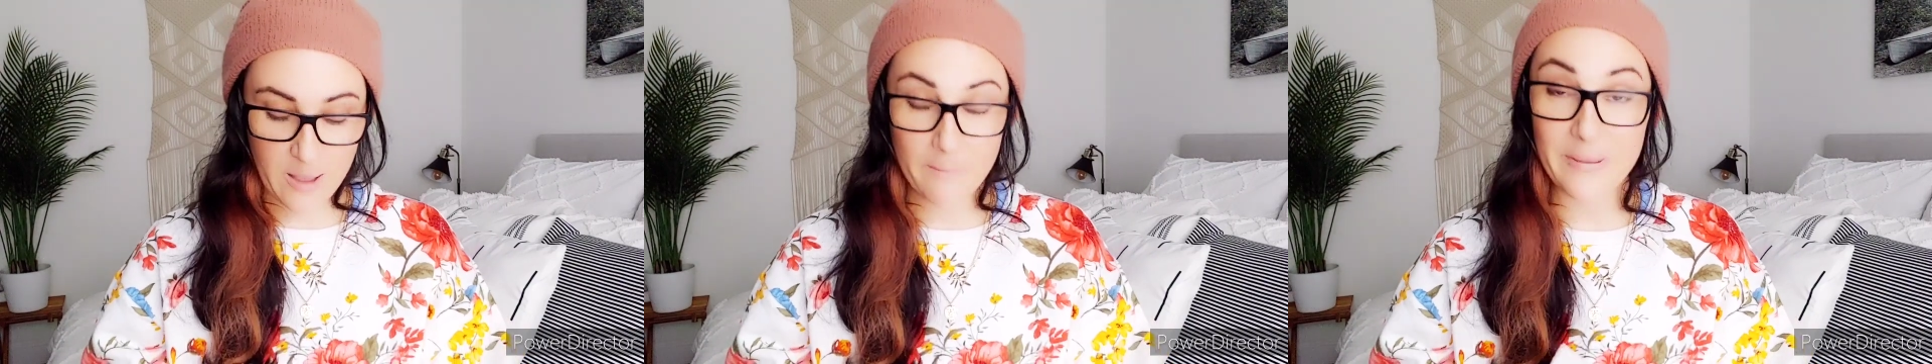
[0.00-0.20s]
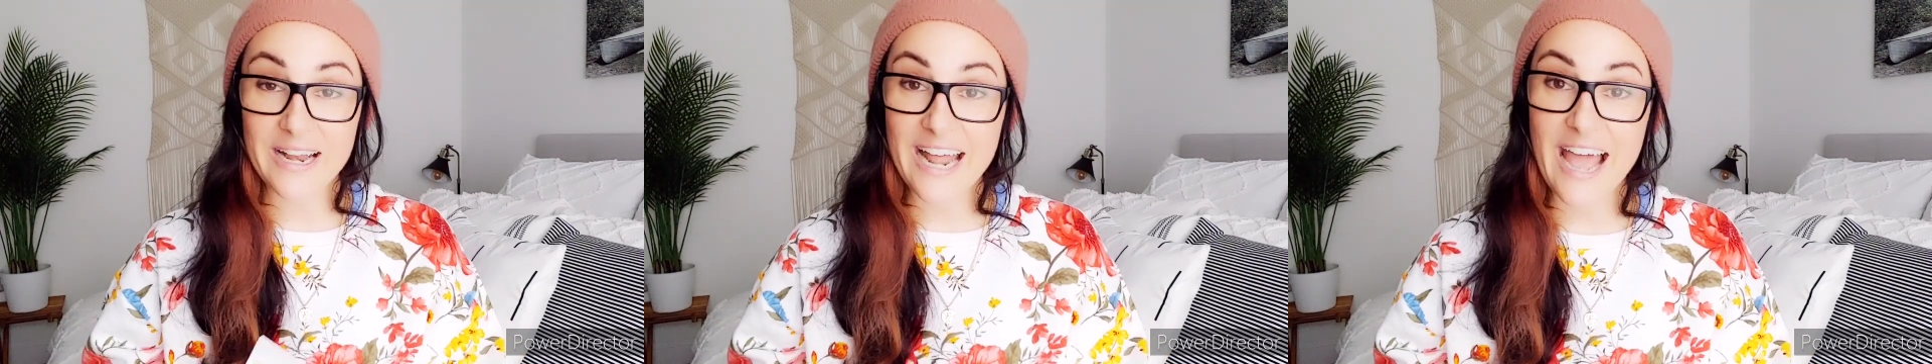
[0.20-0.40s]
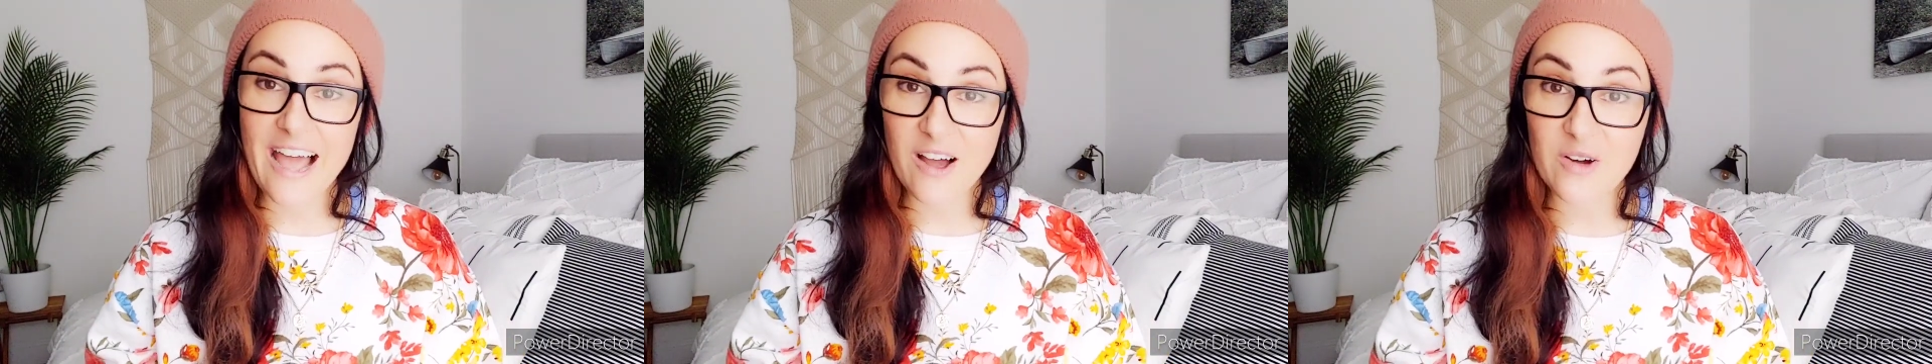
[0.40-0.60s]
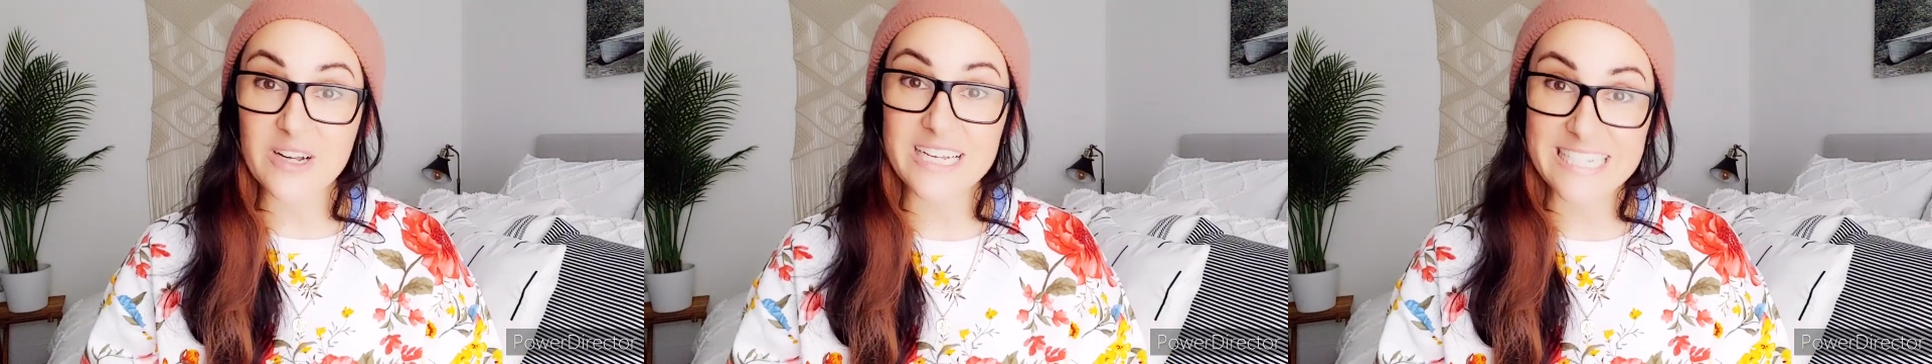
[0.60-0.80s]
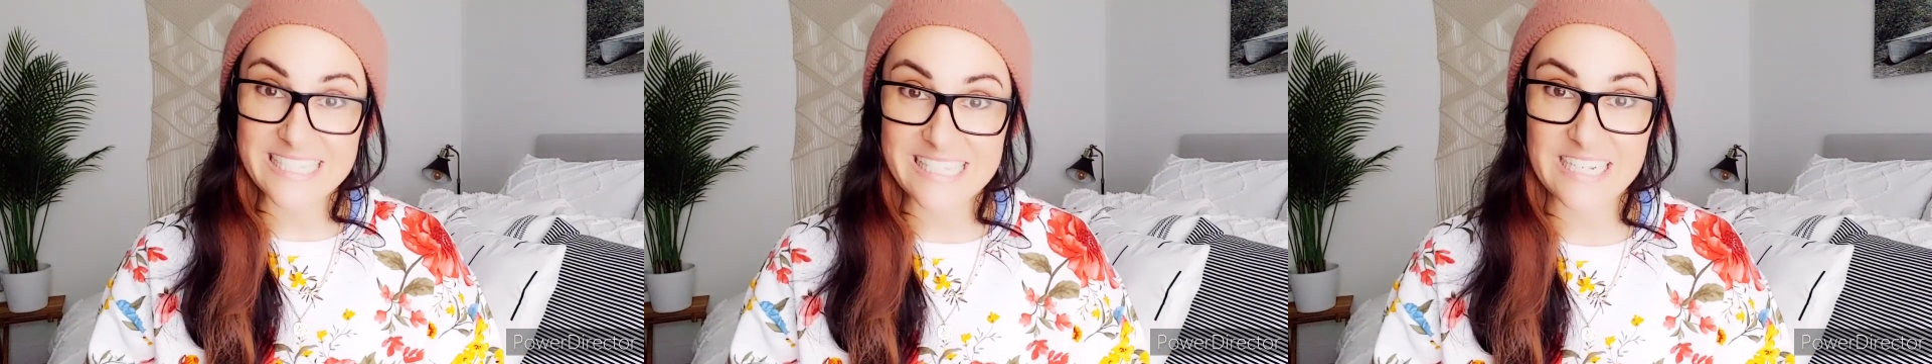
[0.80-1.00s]
But how
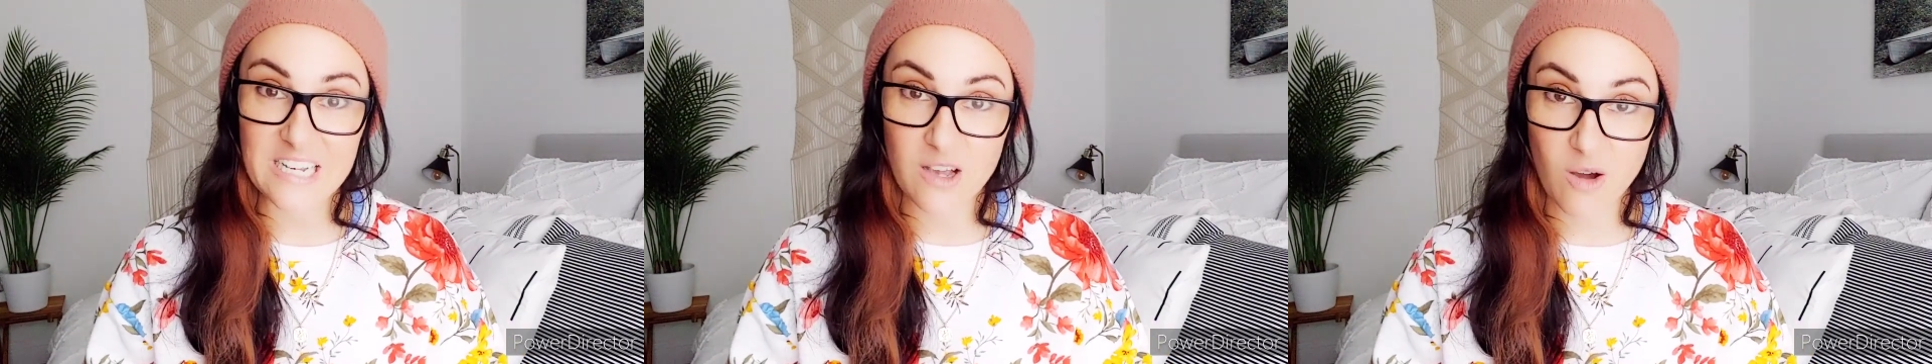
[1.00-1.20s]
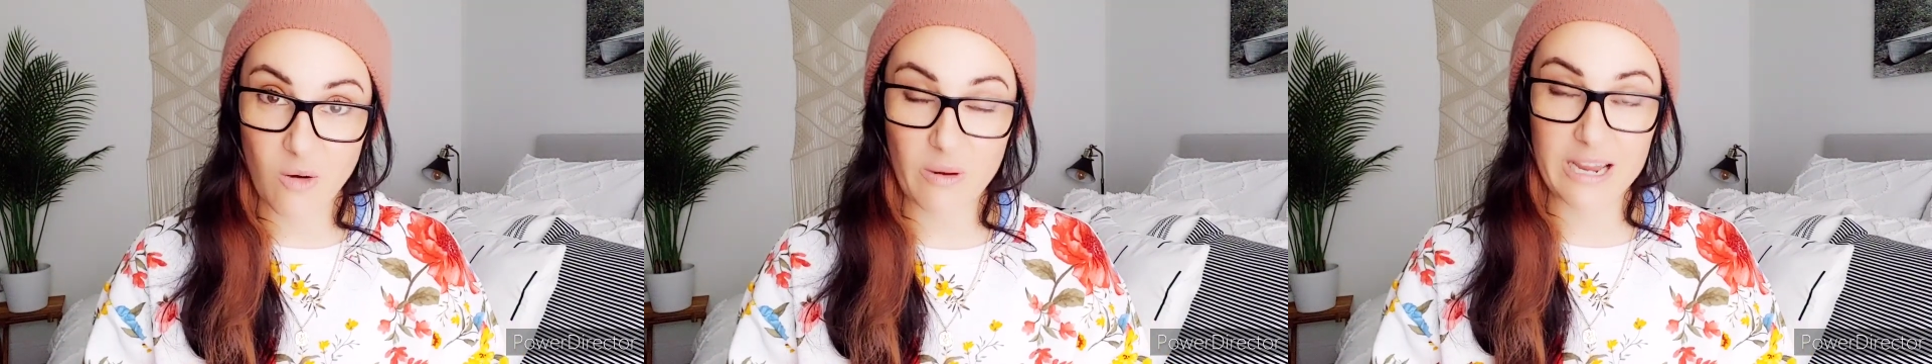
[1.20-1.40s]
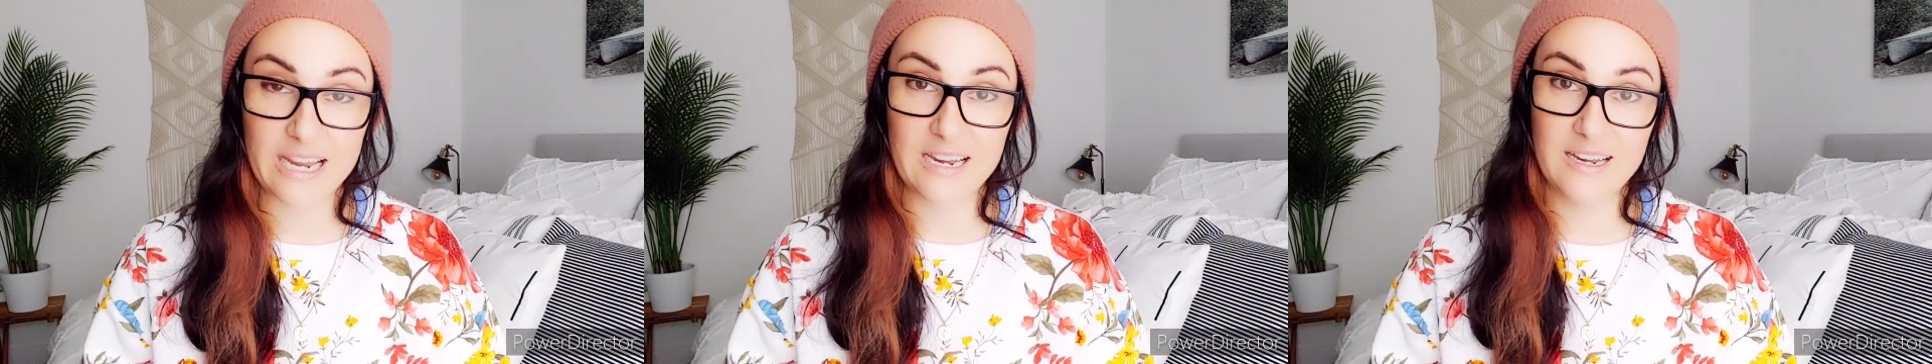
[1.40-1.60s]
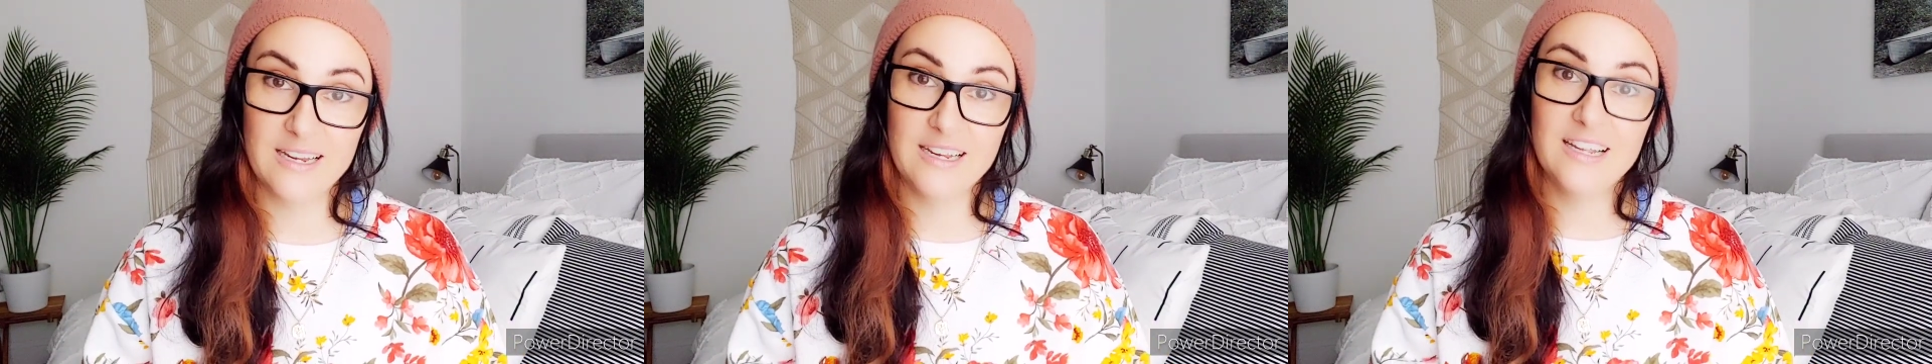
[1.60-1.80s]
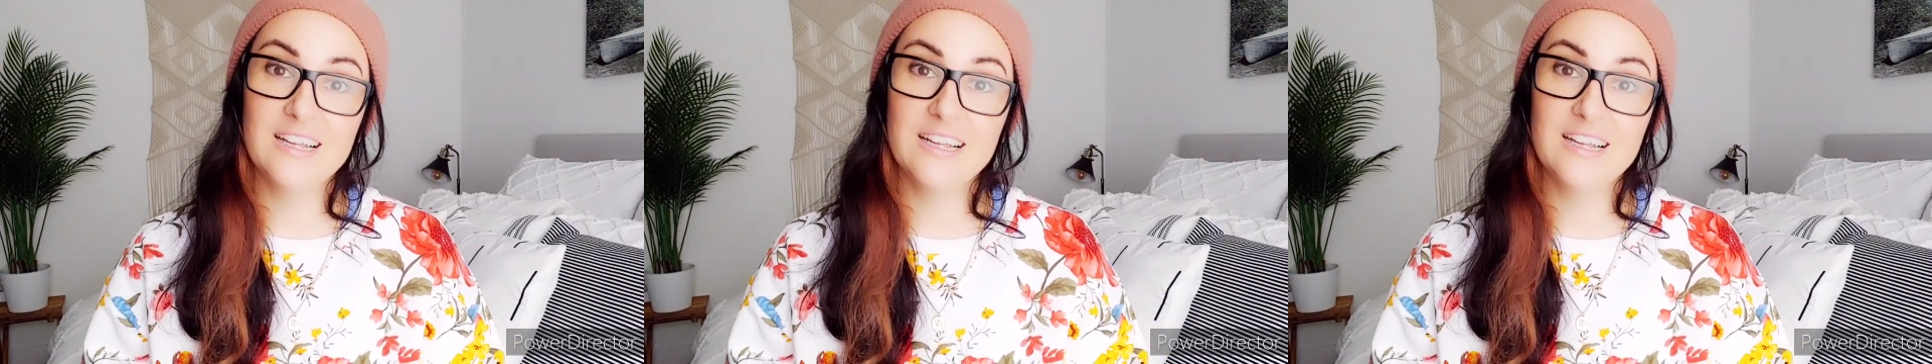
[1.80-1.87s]
is it going?